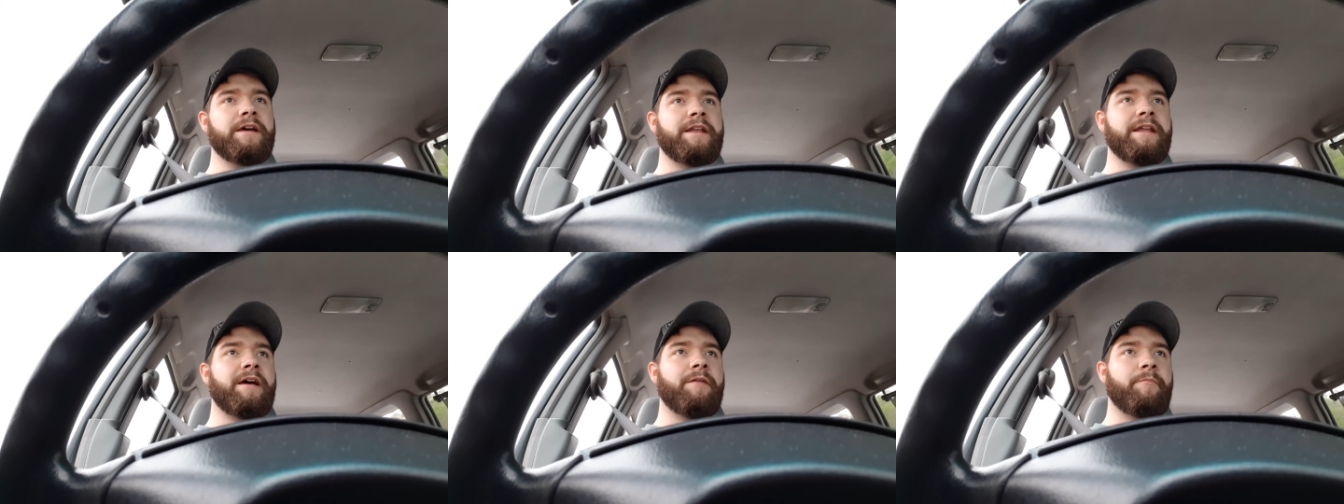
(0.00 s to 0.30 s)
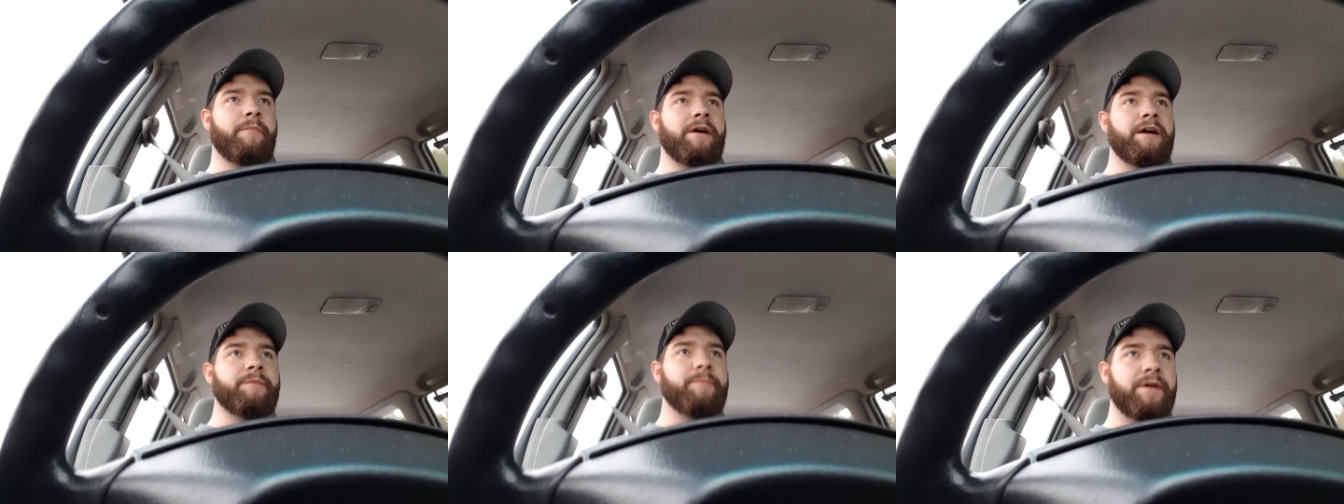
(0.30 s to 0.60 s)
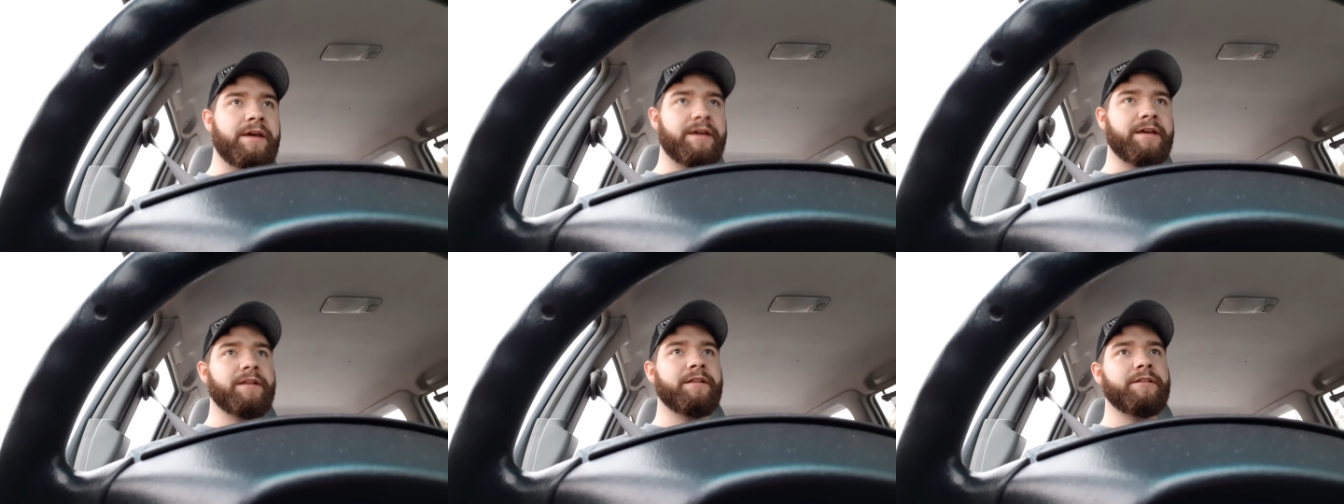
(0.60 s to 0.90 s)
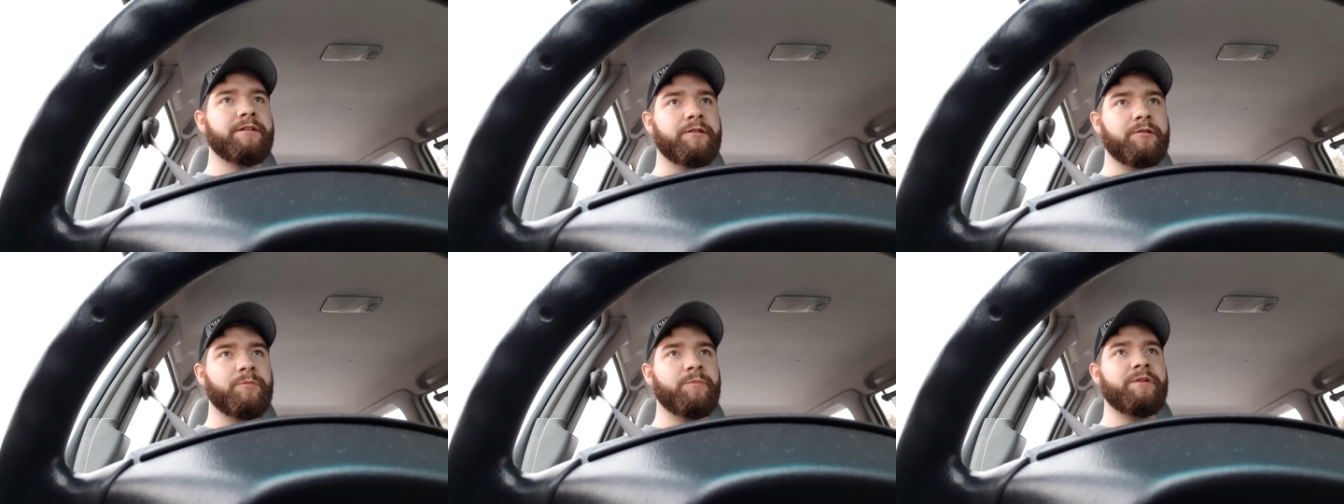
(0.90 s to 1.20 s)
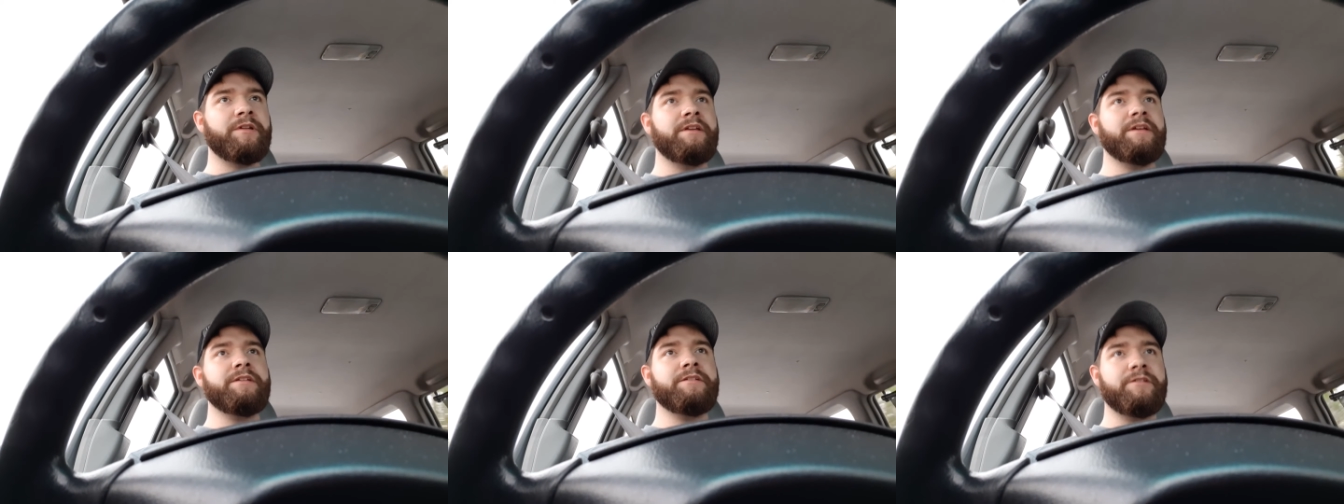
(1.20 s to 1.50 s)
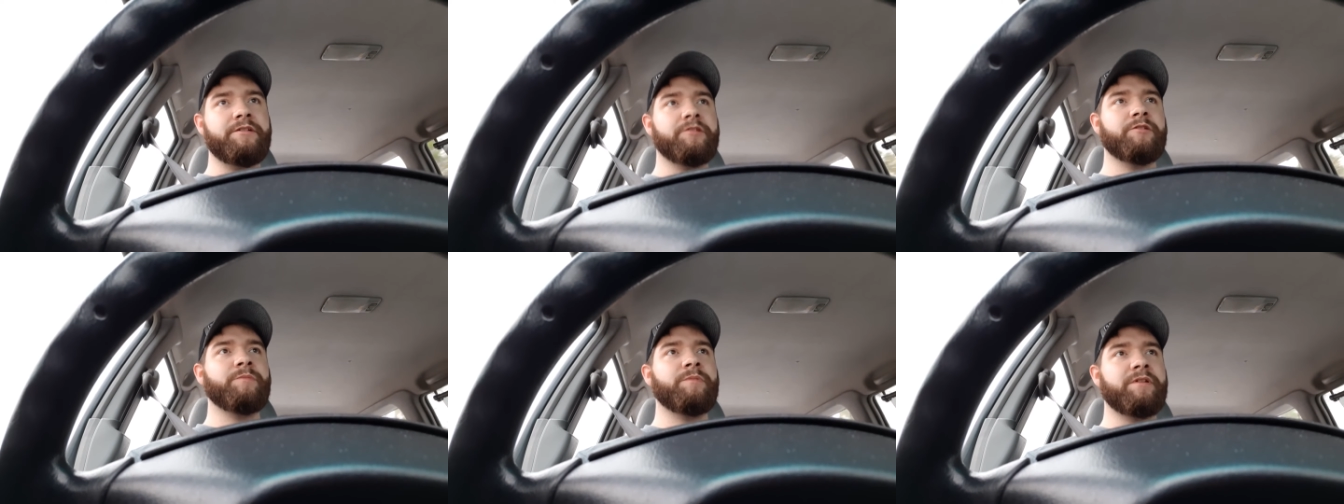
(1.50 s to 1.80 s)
and that might make it a little bit easier,